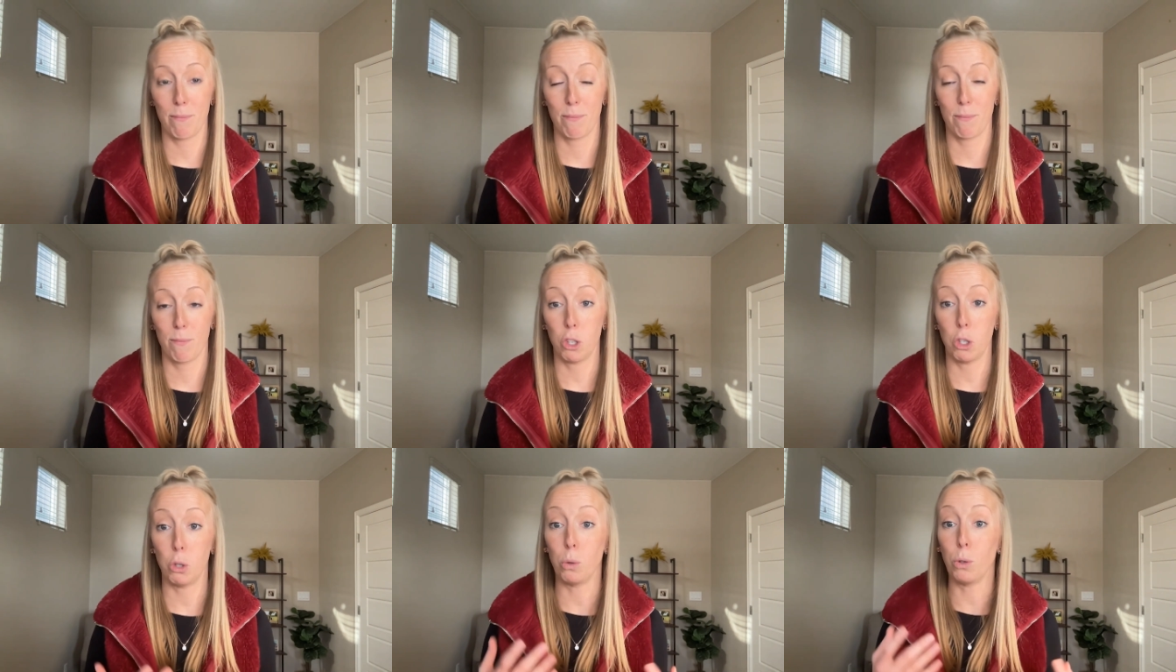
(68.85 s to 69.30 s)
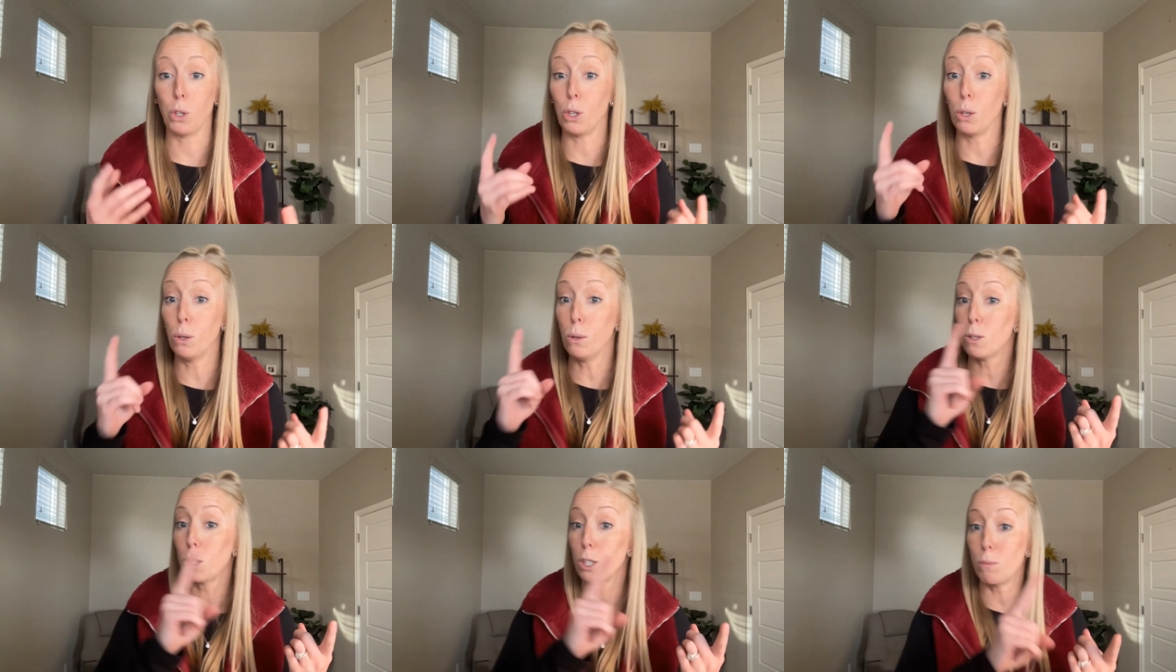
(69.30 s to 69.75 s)
You
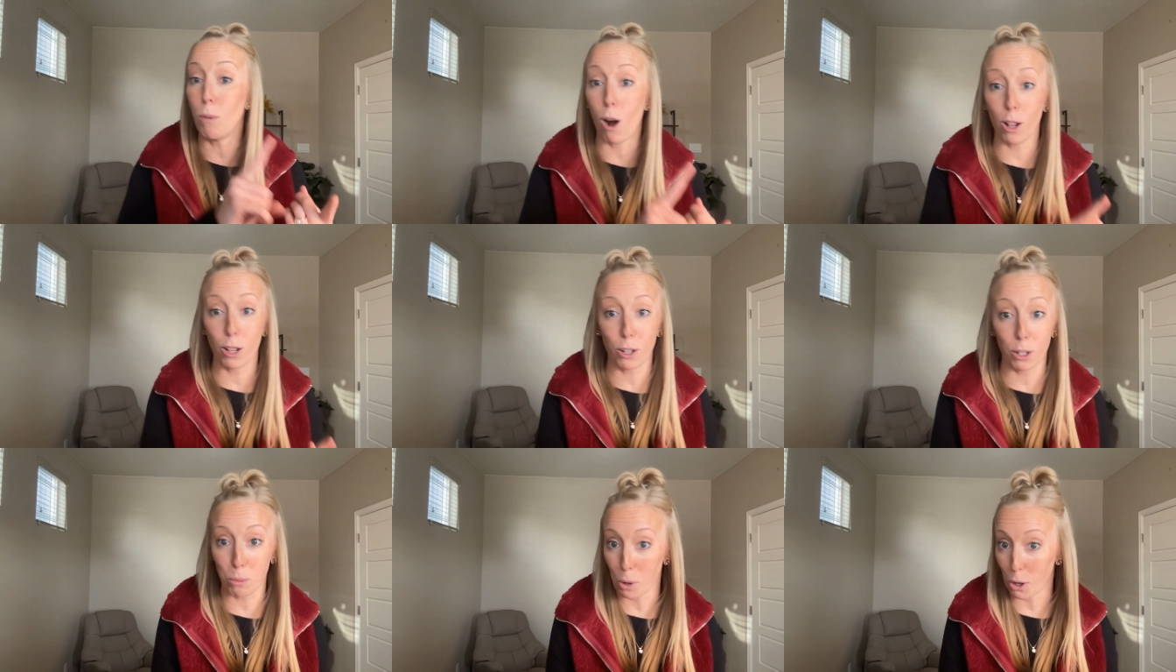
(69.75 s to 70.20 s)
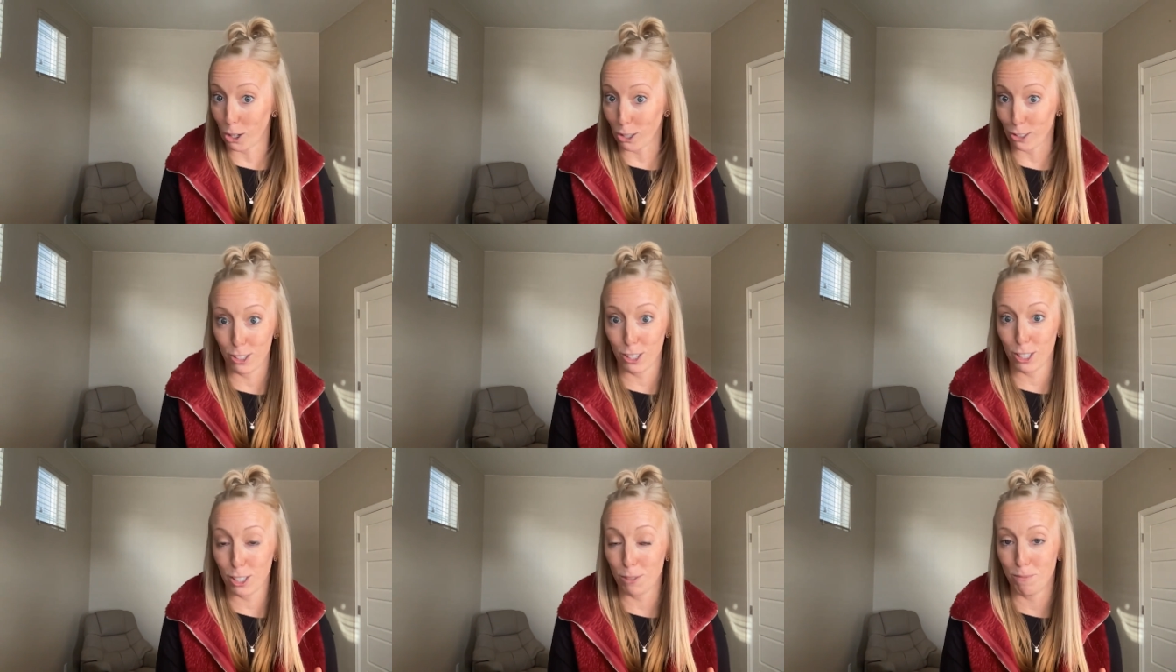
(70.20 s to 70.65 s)
use smaller
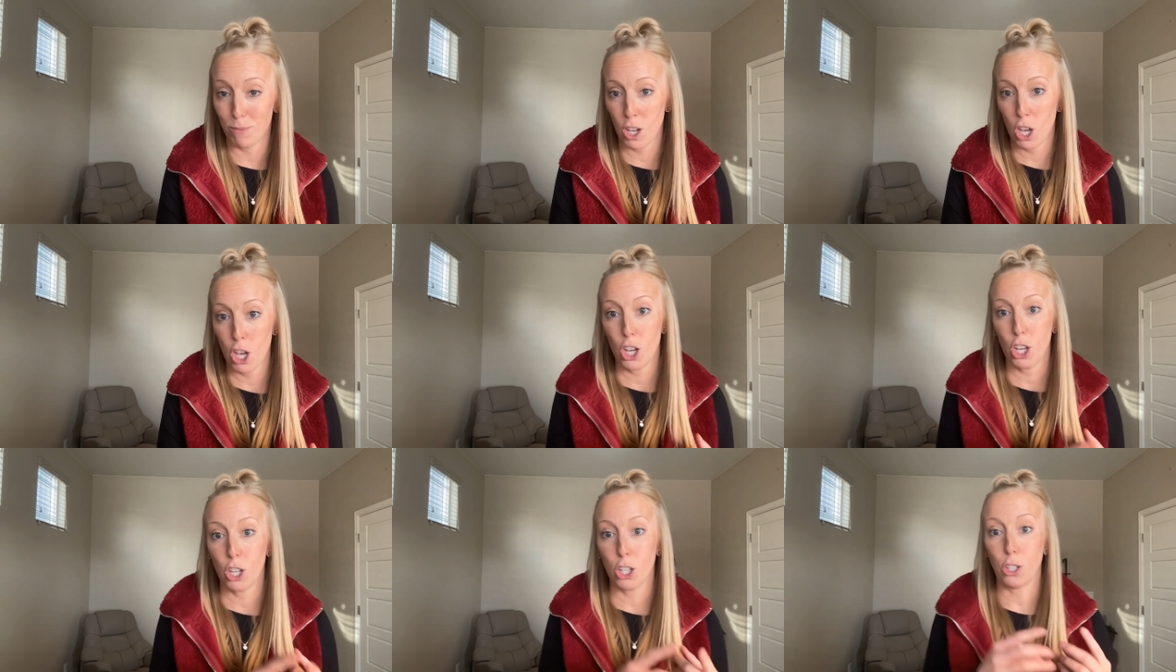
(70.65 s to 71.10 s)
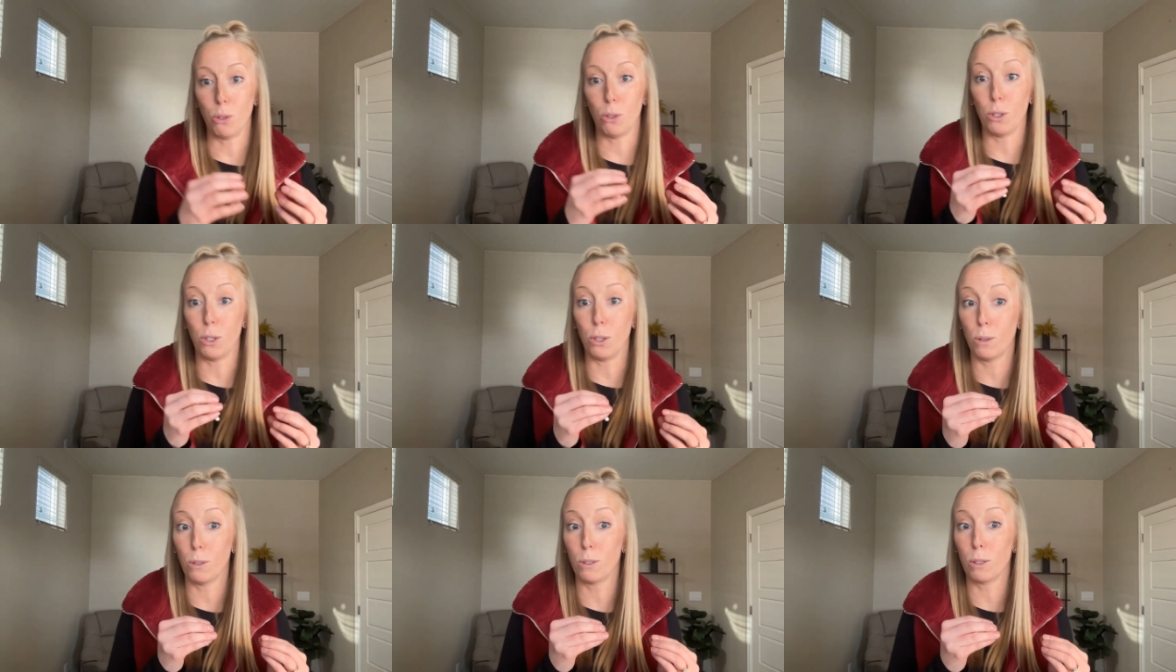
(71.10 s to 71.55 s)
words, you
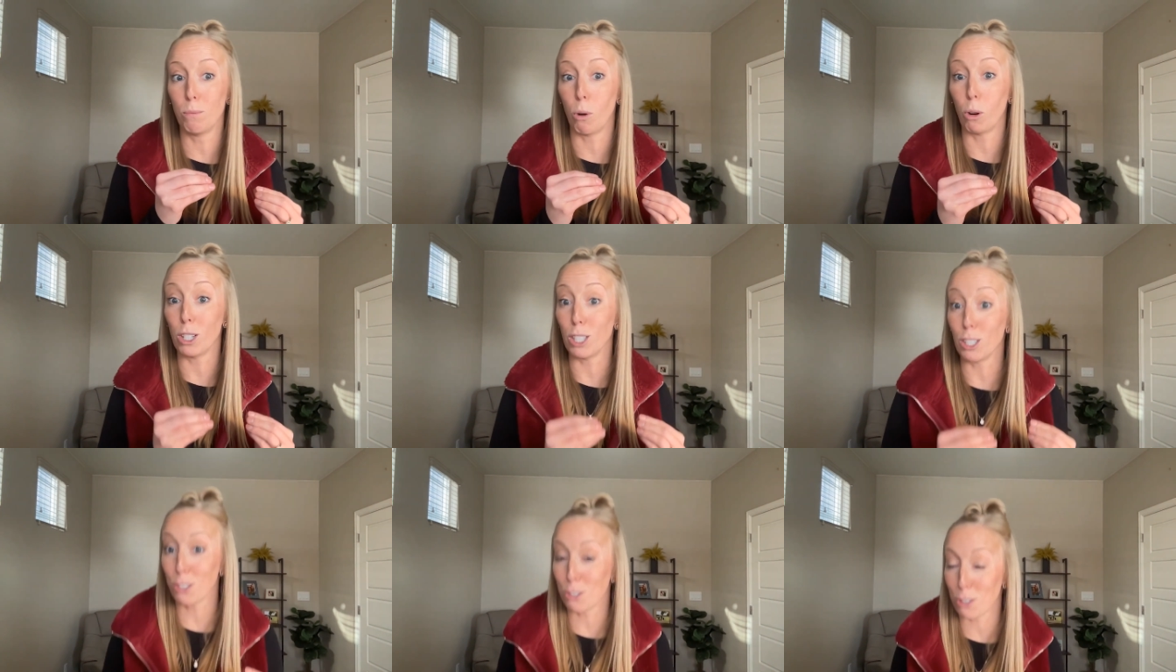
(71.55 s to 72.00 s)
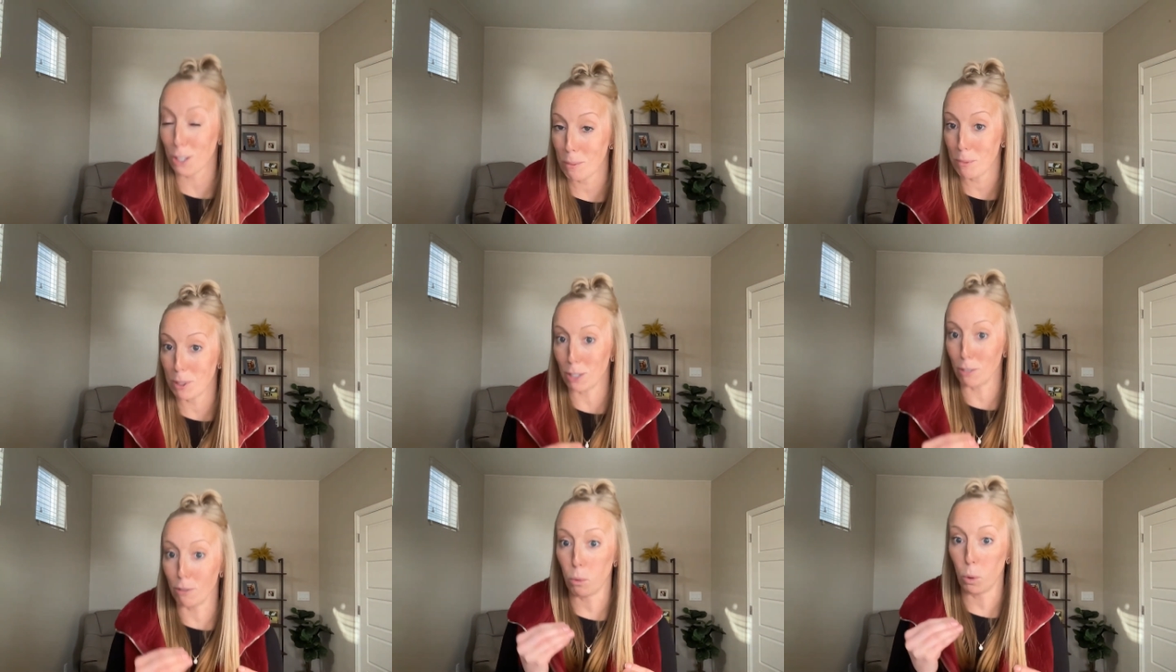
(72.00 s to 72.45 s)
use more
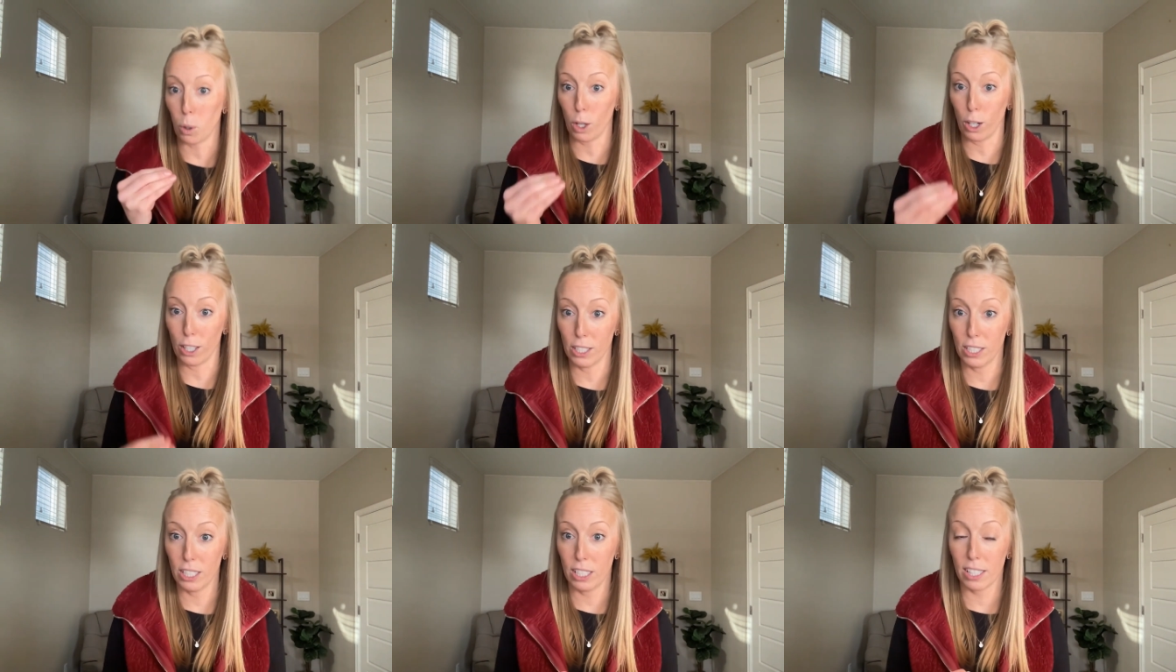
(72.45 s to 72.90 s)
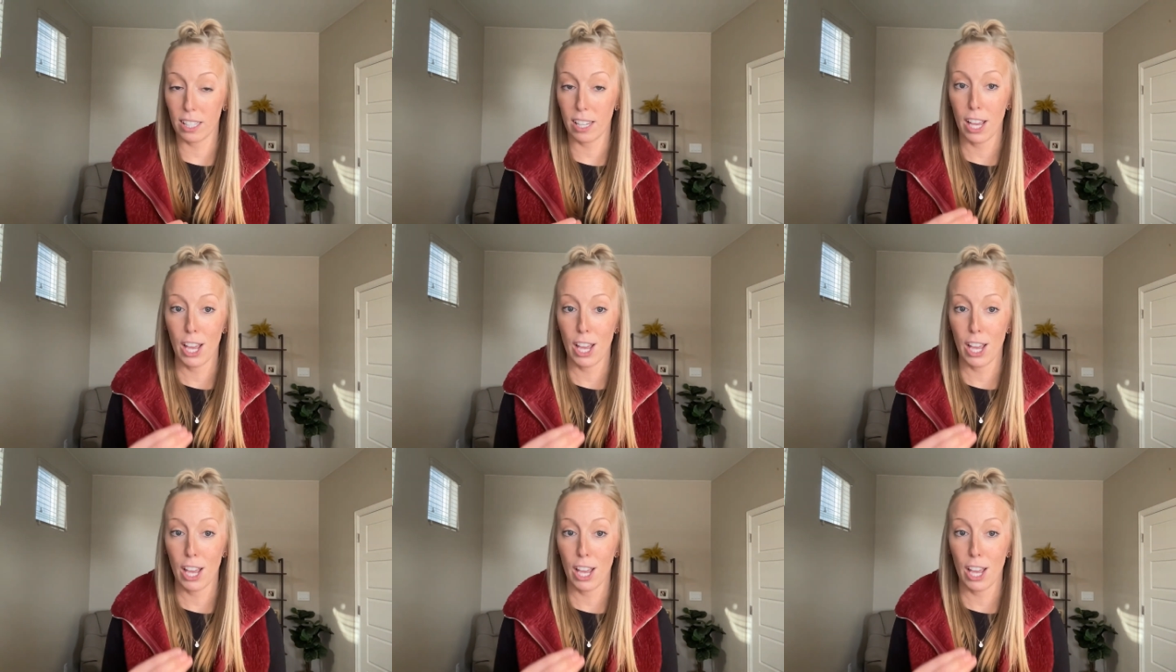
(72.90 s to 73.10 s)
descriptive words,